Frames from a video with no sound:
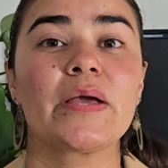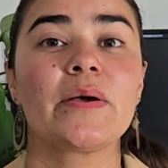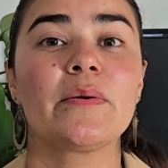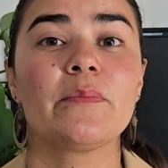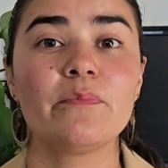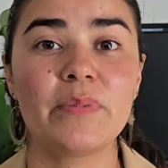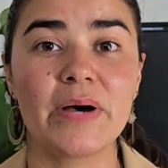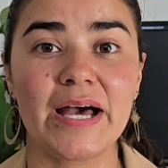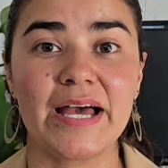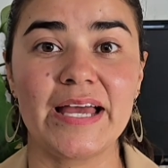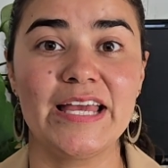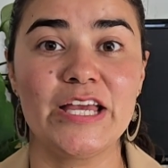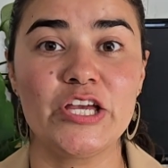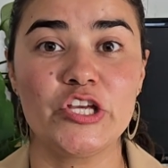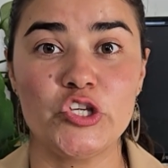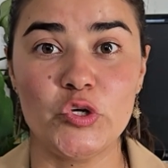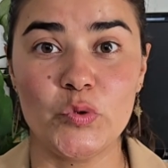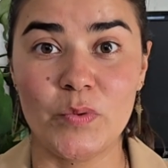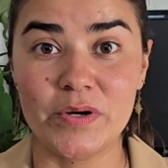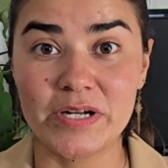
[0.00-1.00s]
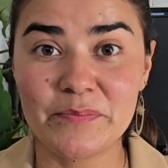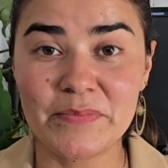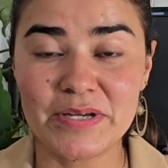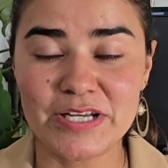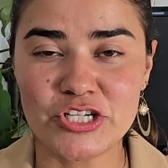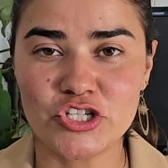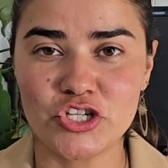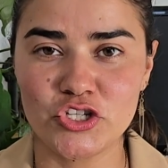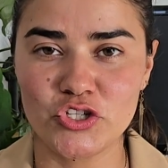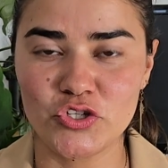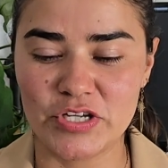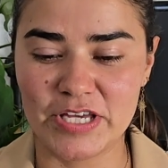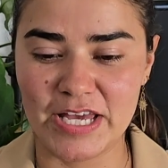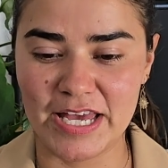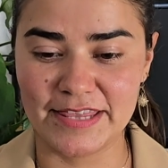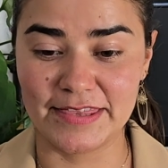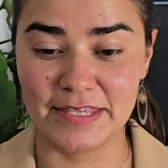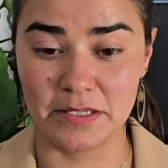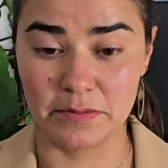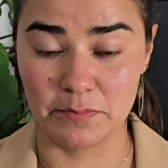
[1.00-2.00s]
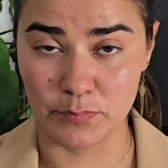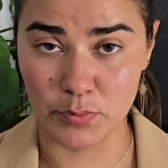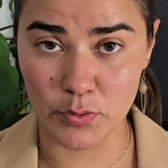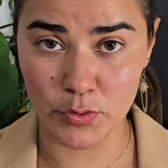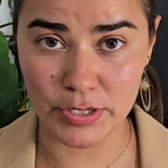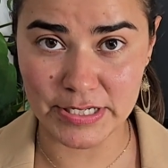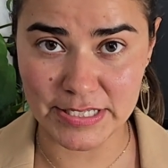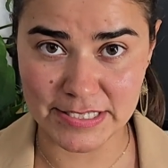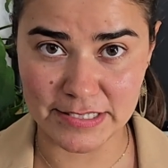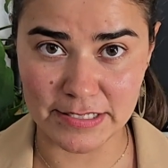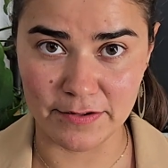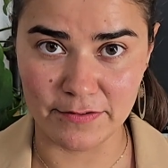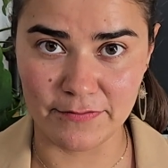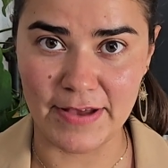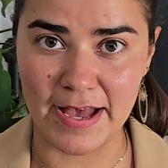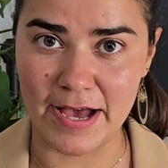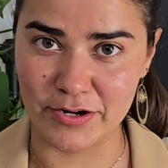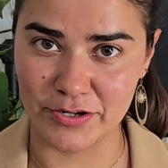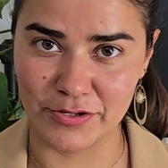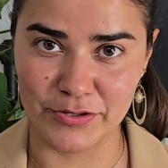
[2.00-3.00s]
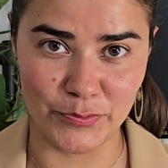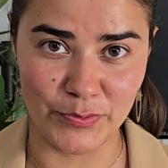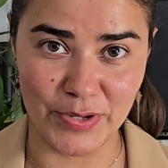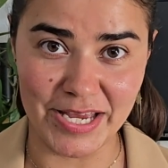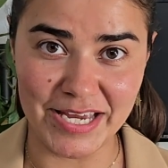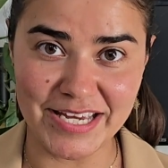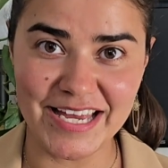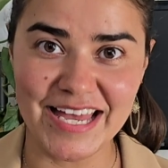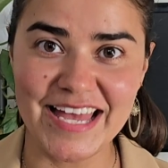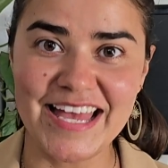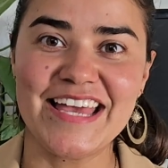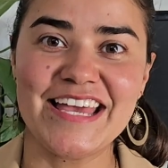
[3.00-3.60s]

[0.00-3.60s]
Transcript: But you want to make sure you get the important stuff out of the way